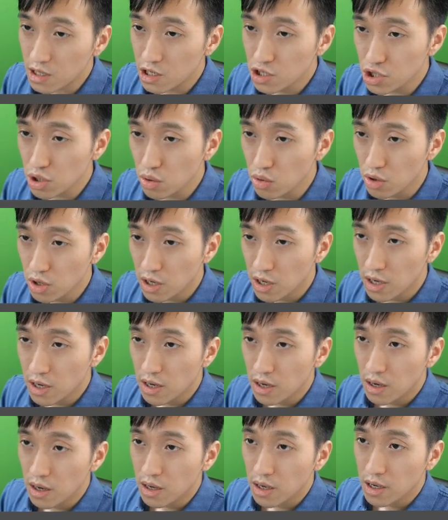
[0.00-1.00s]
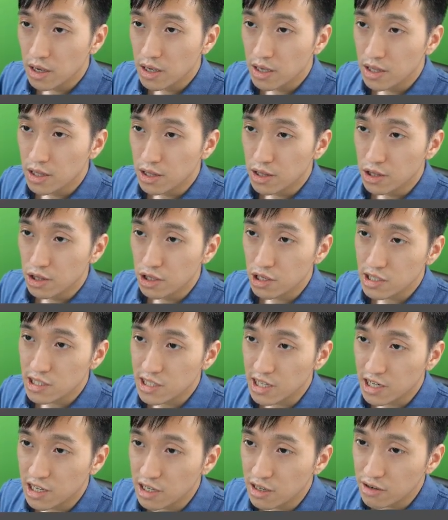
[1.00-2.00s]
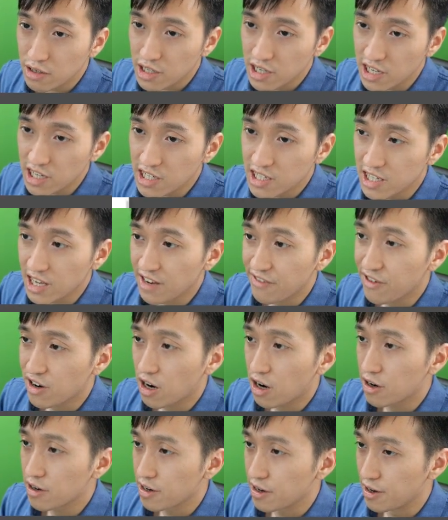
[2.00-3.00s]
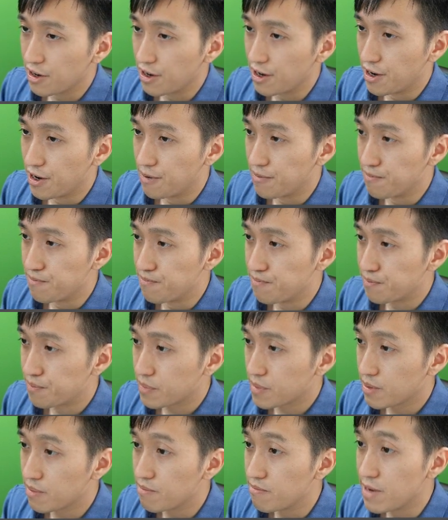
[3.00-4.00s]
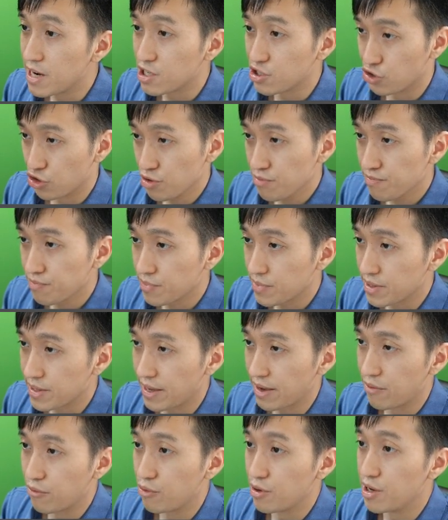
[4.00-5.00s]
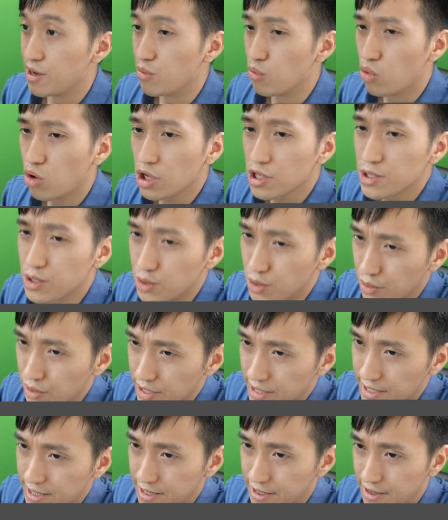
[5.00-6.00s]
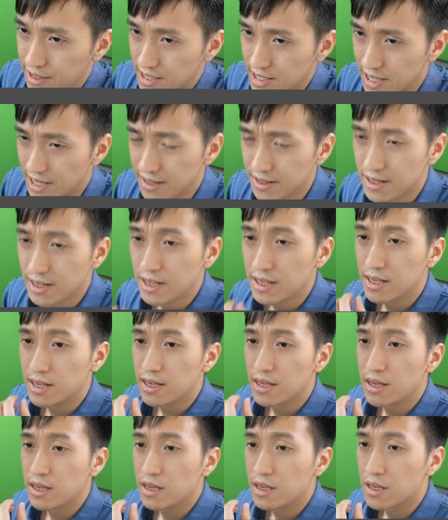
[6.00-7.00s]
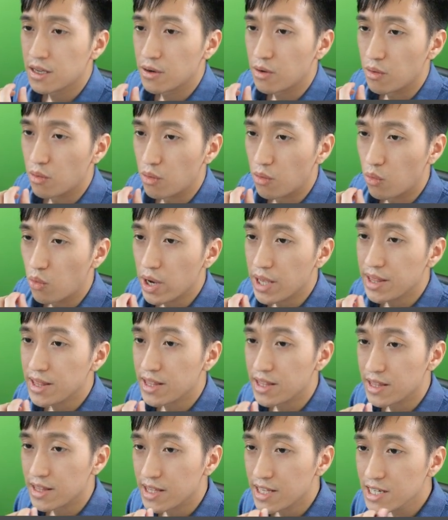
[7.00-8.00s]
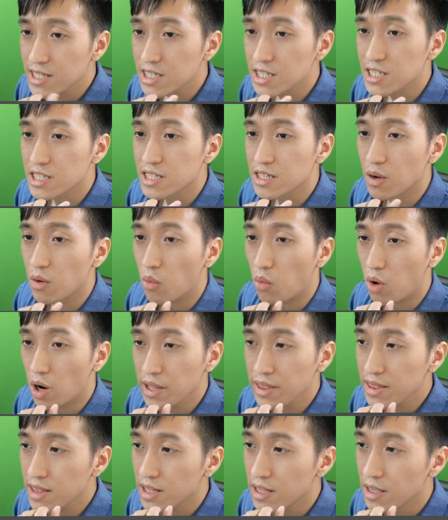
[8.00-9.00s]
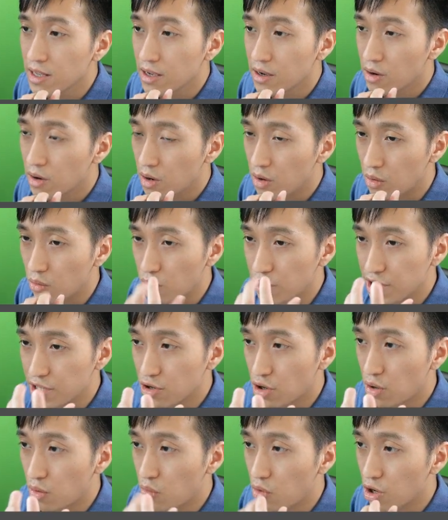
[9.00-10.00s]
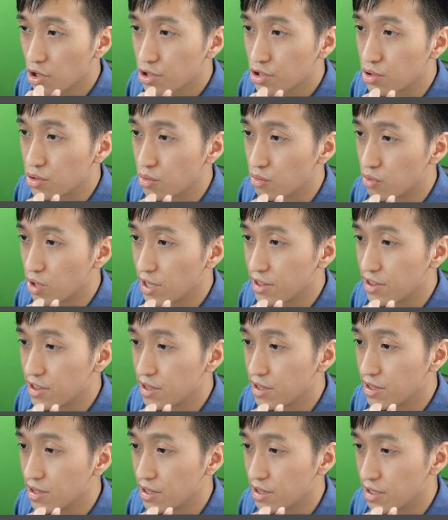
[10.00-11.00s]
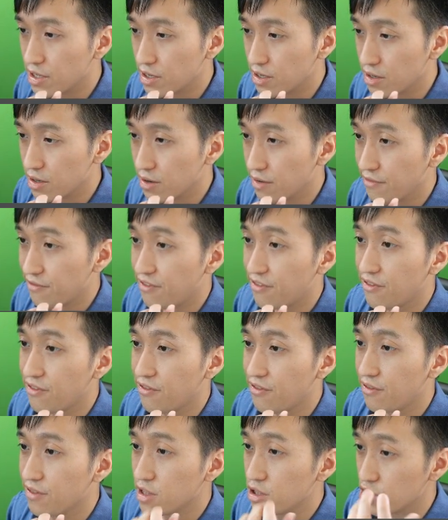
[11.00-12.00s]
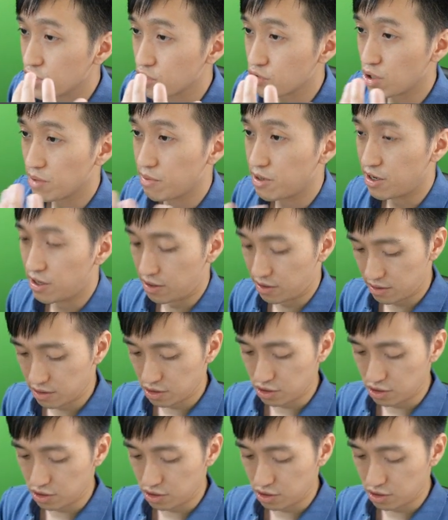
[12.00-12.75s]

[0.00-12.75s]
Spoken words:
So the security safeguard measure that we want to do in here is that when this is 1, we don't want to run the script here.